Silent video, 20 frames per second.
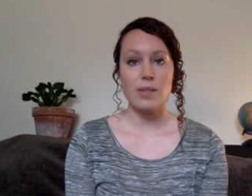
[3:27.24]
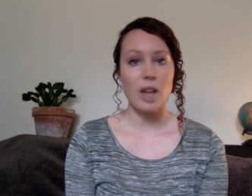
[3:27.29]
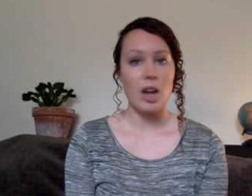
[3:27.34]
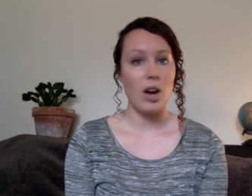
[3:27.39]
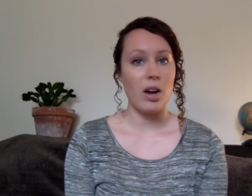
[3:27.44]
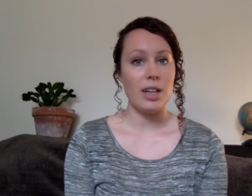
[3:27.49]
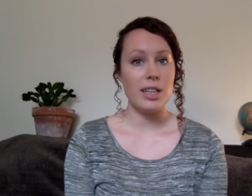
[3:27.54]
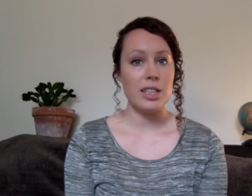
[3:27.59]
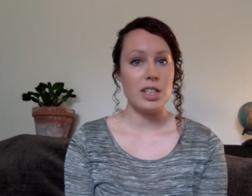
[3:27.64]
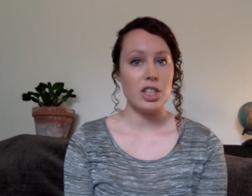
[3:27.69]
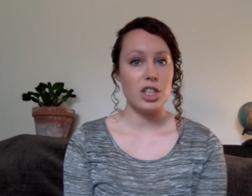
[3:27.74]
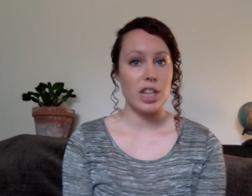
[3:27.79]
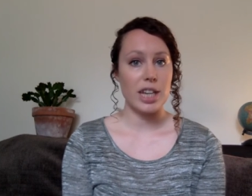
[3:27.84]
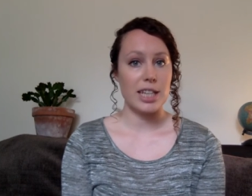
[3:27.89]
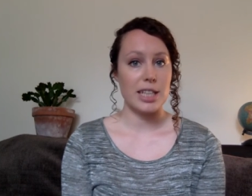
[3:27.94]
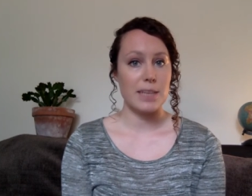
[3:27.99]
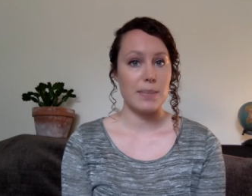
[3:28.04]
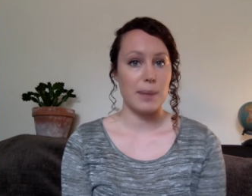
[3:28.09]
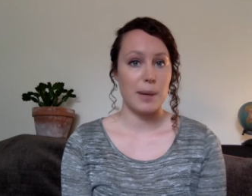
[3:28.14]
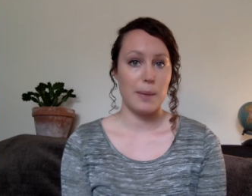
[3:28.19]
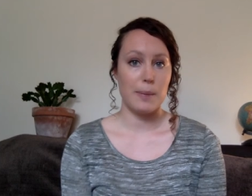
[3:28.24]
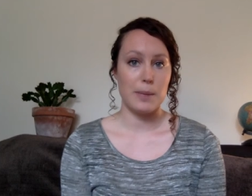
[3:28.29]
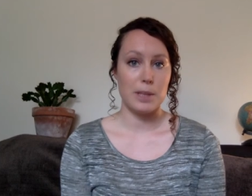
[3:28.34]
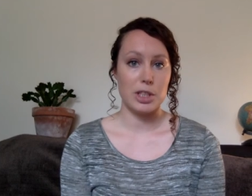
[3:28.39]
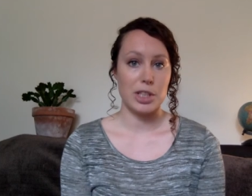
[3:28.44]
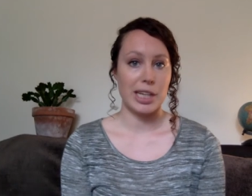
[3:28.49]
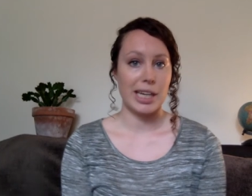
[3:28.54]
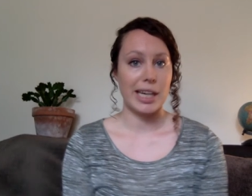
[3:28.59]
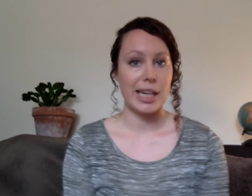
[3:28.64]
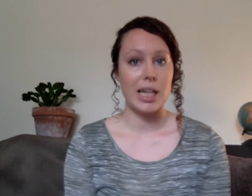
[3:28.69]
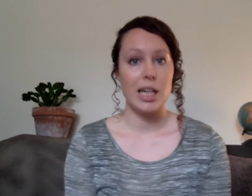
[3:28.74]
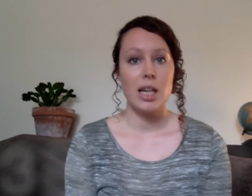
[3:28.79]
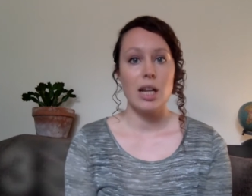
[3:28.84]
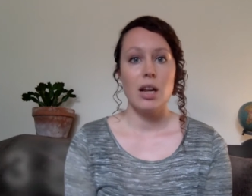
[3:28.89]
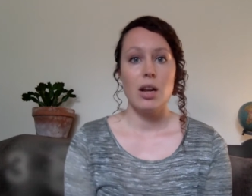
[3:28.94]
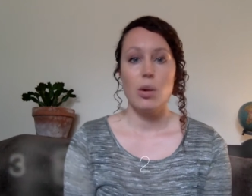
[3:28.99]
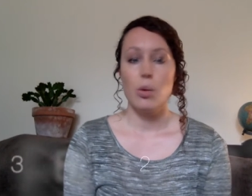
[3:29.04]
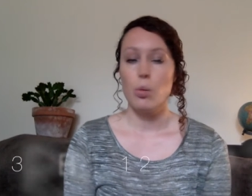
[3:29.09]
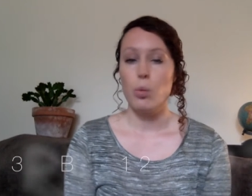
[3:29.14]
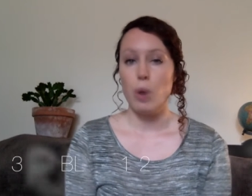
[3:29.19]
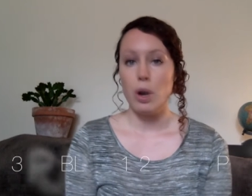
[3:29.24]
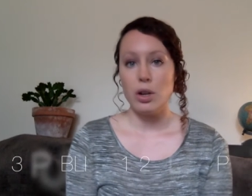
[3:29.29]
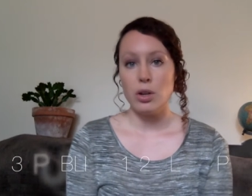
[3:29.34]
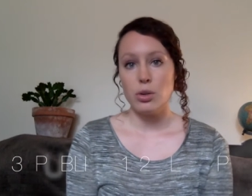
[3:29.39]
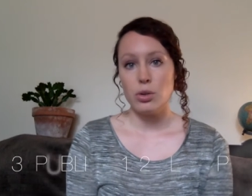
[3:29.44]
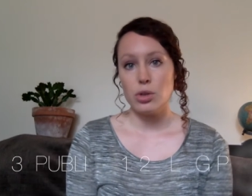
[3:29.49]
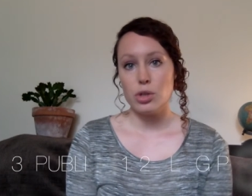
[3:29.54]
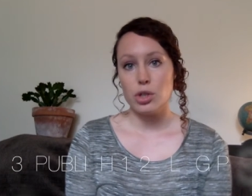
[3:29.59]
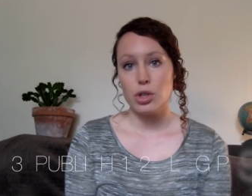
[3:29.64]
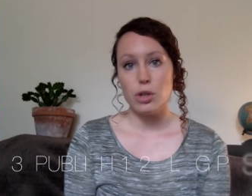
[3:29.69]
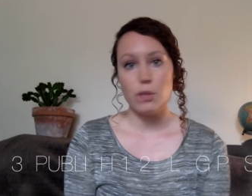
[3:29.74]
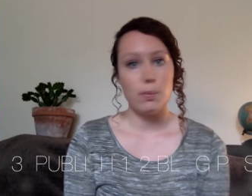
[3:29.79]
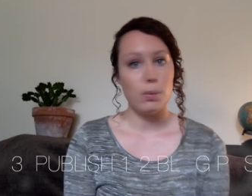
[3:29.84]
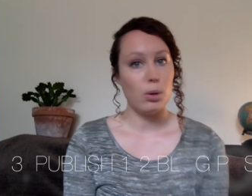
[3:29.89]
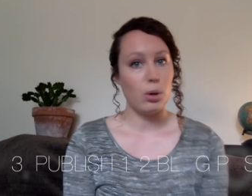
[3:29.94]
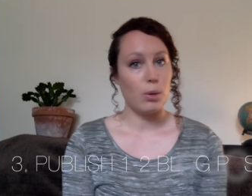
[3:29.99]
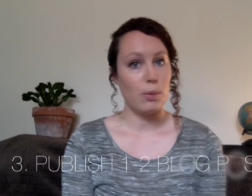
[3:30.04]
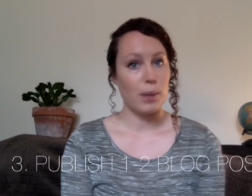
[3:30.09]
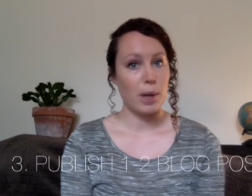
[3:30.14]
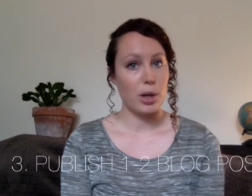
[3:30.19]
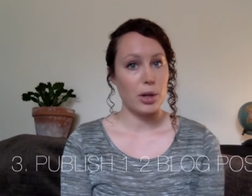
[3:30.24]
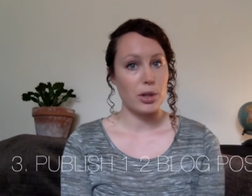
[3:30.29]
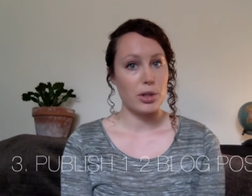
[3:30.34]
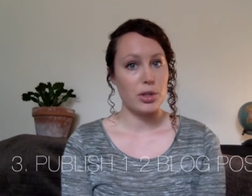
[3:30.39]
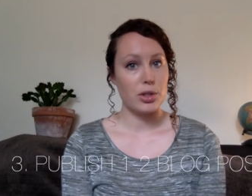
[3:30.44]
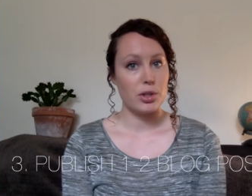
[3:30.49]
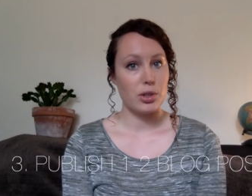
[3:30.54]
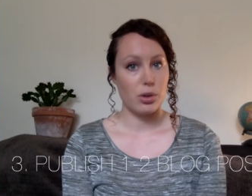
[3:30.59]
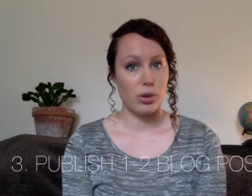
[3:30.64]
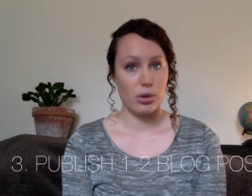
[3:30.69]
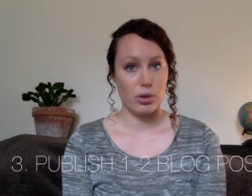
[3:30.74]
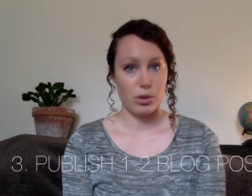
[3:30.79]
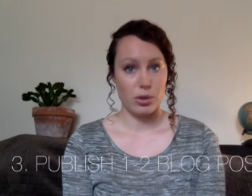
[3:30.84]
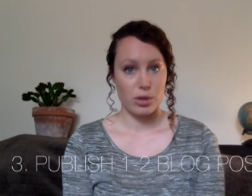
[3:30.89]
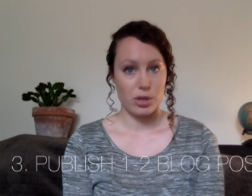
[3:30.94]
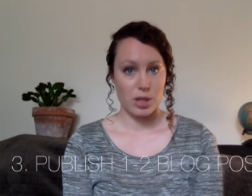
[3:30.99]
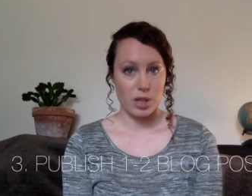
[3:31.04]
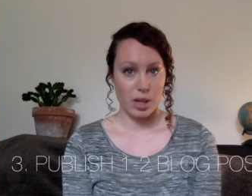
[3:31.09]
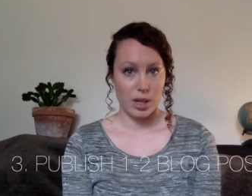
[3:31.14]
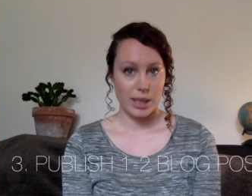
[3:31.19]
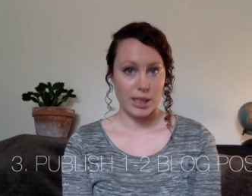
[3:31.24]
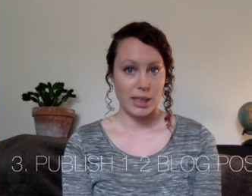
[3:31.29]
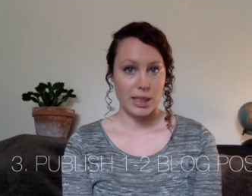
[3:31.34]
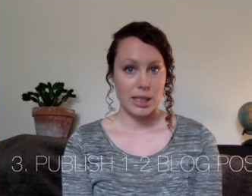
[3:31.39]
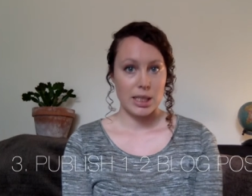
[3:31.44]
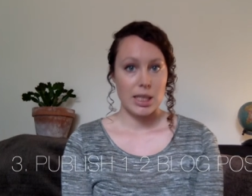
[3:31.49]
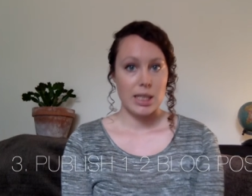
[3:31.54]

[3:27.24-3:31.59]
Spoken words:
I'd suggest publishing 1 or 2 blog posts on your site.